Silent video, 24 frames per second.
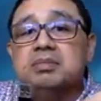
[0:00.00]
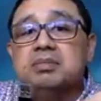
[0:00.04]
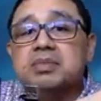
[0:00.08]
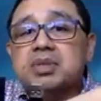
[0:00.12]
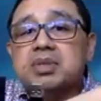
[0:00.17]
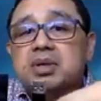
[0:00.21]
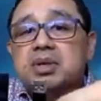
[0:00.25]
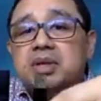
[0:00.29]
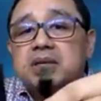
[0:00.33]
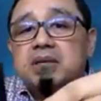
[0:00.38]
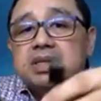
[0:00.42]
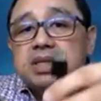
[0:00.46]

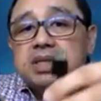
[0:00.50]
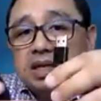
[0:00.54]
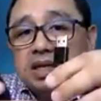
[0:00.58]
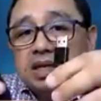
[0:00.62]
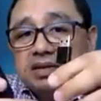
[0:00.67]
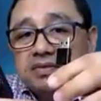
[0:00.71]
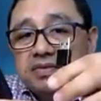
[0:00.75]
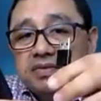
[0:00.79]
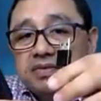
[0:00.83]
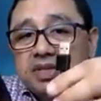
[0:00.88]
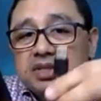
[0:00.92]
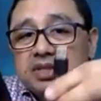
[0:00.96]
So there's
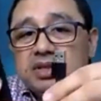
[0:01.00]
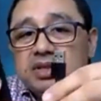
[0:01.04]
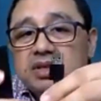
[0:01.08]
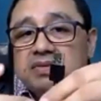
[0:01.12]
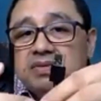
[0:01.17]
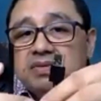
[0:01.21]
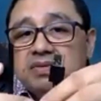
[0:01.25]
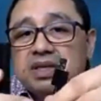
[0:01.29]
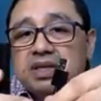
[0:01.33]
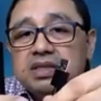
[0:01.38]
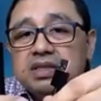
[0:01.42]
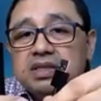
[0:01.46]
another version
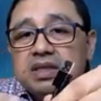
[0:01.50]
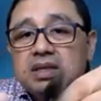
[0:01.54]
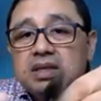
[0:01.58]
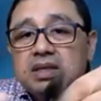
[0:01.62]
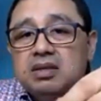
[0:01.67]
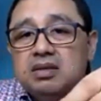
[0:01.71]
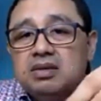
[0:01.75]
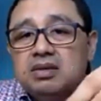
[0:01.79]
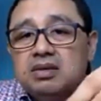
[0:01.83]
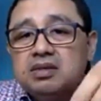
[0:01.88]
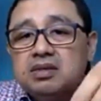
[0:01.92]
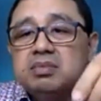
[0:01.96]
of this in
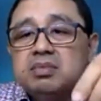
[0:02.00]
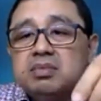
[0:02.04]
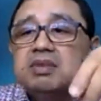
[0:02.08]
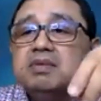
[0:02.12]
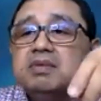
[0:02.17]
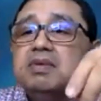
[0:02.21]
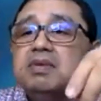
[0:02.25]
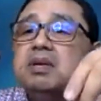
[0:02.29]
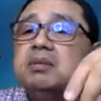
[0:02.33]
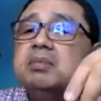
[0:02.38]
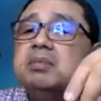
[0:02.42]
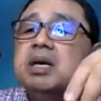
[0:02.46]
USB
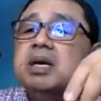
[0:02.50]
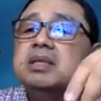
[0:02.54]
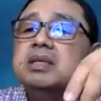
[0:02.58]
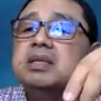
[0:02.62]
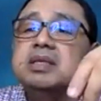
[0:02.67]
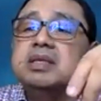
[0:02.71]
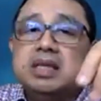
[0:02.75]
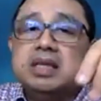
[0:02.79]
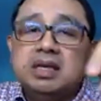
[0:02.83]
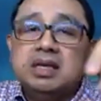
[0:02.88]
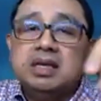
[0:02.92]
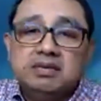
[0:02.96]
format,
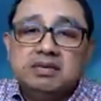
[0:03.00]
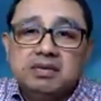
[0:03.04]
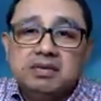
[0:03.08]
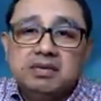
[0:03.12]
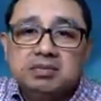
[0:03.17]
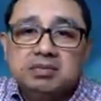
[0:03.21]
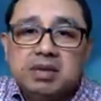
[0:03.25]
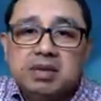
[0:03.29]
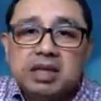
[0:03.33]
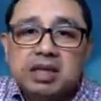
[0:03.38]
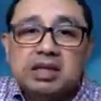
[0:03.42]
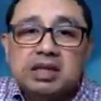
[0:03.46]
C
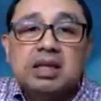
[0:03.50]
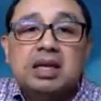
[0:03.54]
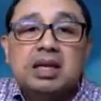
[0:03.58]
format.